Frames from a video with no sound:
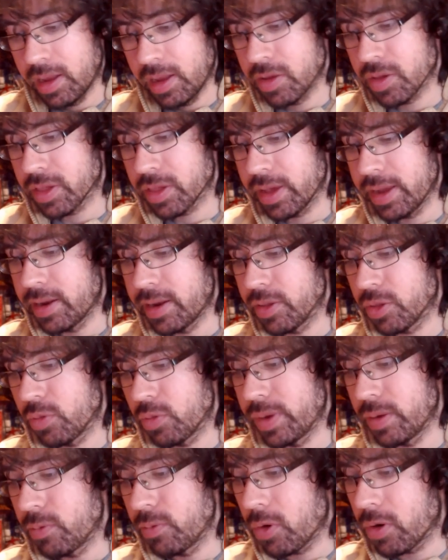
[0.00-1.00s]
He doesn't say it in
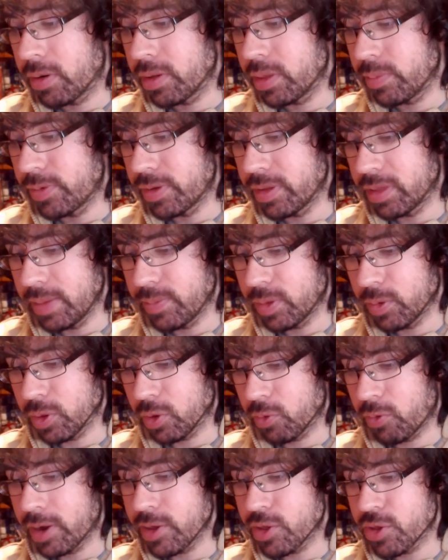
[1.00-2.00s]
so many words, but it seems it
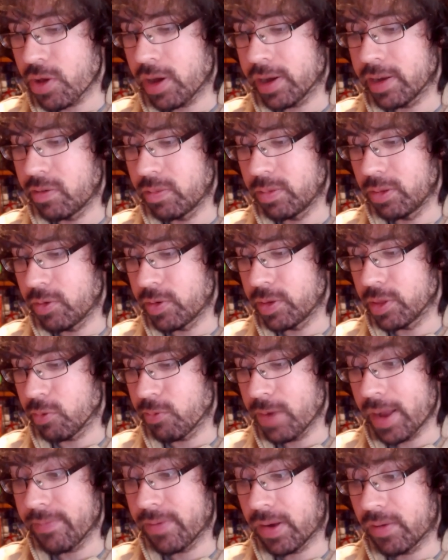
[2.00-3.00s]
was quite shocking to learn his
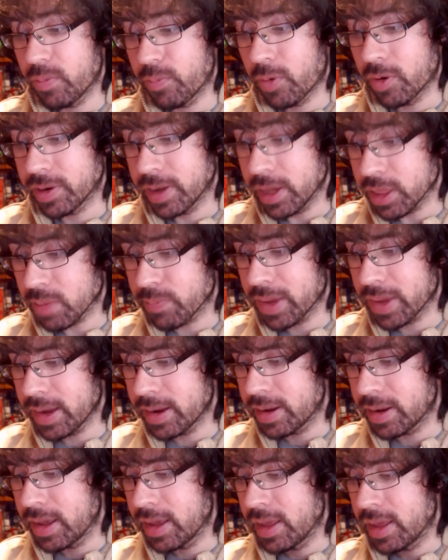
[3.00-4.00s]
grandfather
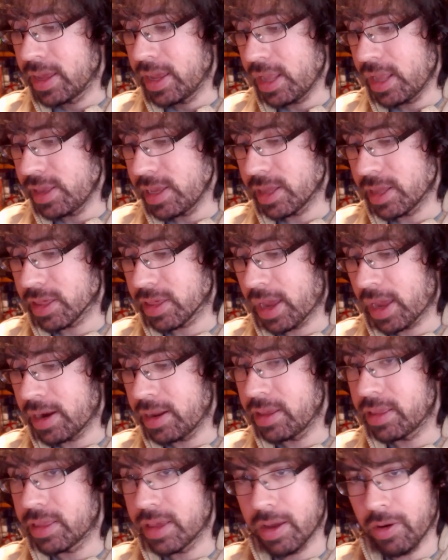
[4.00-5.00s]
participated in the
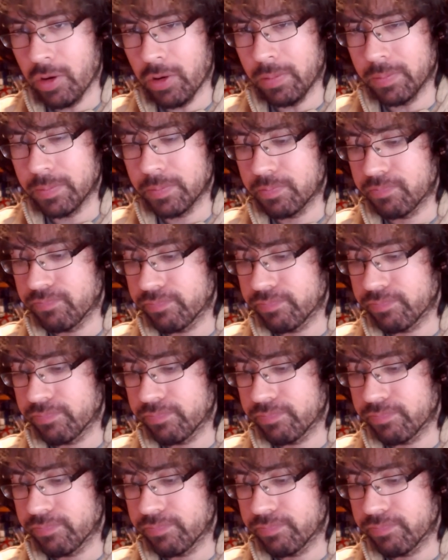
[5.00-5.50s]
insanity there.